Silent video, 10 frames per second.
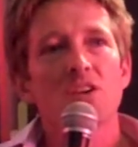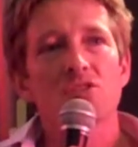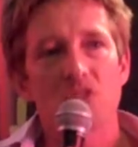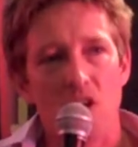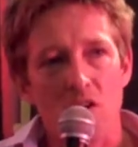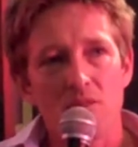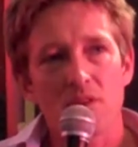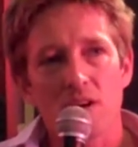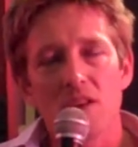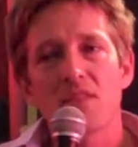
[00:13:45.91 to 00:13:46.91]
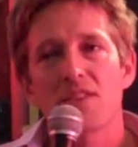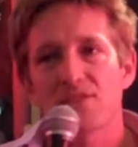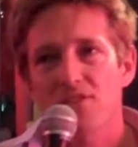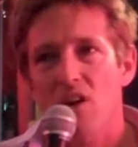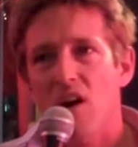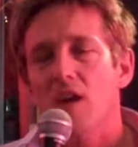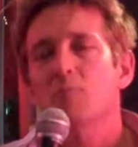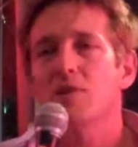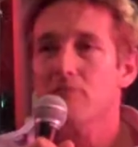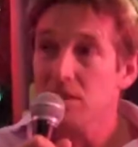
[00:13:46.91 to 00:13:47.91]
So this time
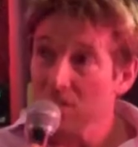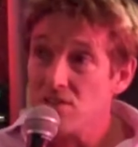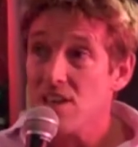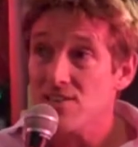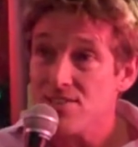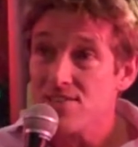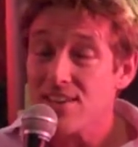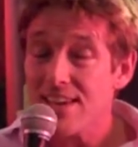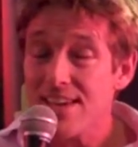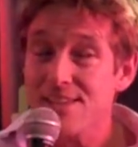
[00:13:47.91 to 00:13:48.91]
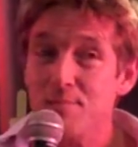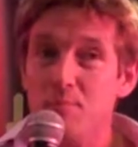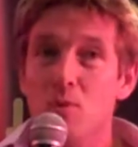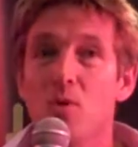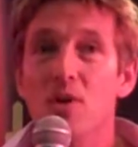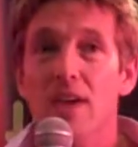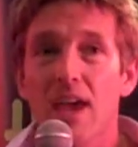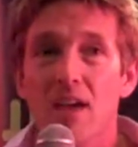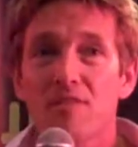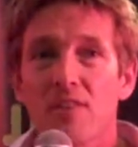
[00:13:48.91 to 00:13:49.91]
we read the T's and C's a bit more
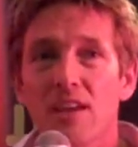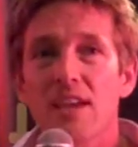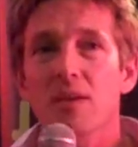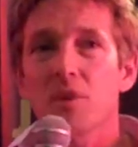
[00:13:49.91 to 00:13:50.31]
carefully.